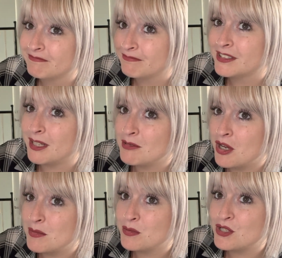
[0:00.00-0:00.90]

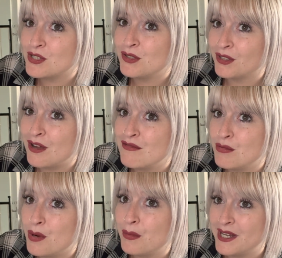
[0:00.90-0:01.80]
sometimes we just got to go for
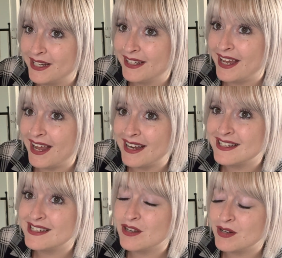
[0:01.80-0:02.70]
what we can get.
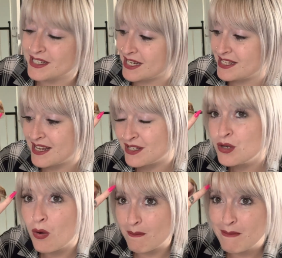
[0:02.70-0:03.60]
And like I say, there's
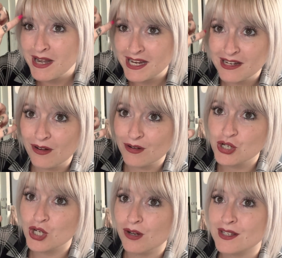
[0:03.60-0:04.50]
not many large
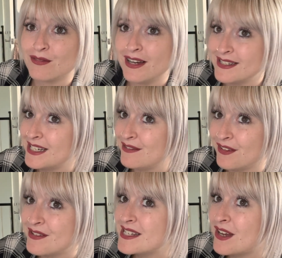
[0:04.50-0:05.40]
jars around either.
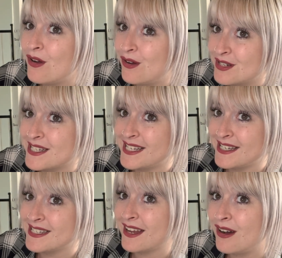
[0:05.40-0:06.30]
It is a harder scent
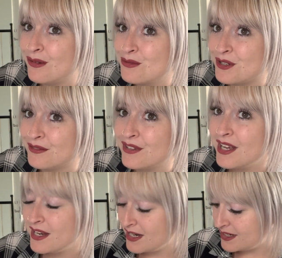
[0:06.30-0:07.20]
to get hold of.
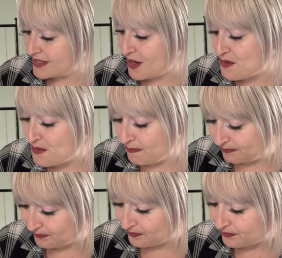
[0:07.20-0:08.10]
So
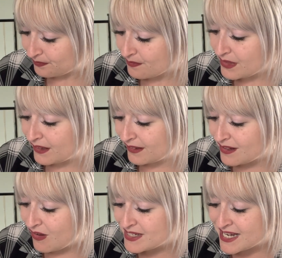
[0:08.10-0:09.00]

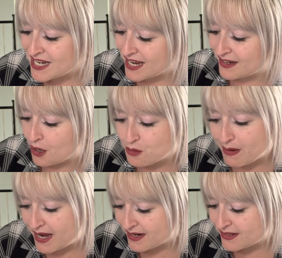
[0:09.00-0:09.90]
I didn't get no
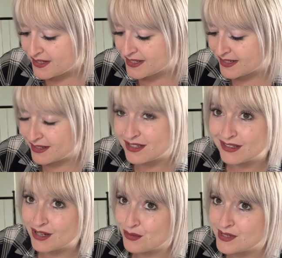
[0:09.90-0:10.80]
pears,
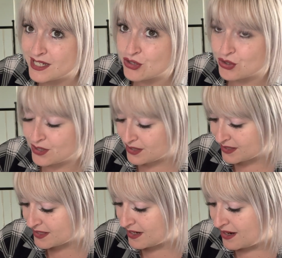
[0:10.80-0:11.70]
no
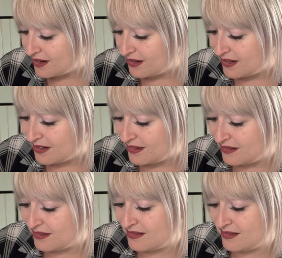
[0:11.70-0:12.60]
citrus,
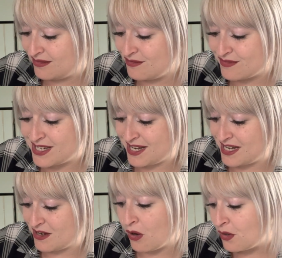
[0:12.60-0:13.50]
not really any
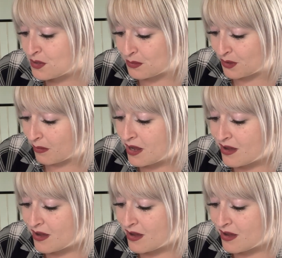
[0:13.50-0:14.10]
cardamom.